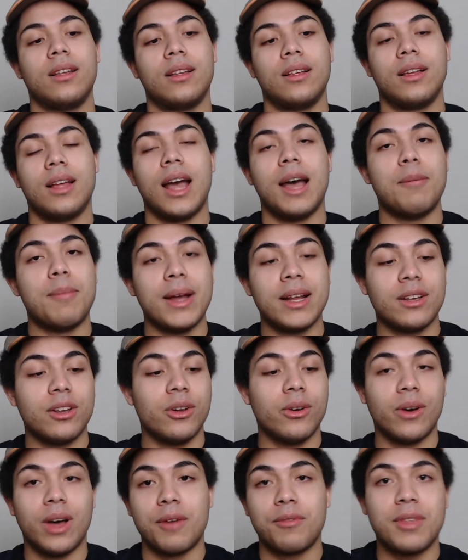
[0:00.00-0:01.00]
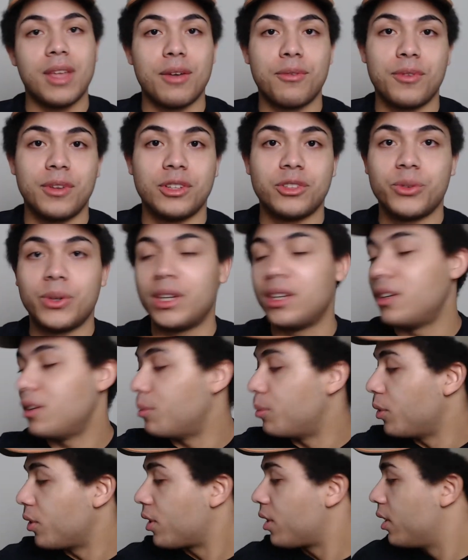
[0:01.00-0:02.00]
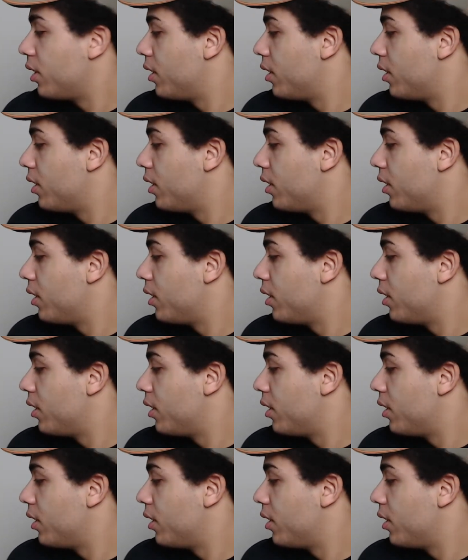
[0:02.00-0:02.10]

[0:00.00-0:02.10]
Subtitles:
I might know after I finish reading the book.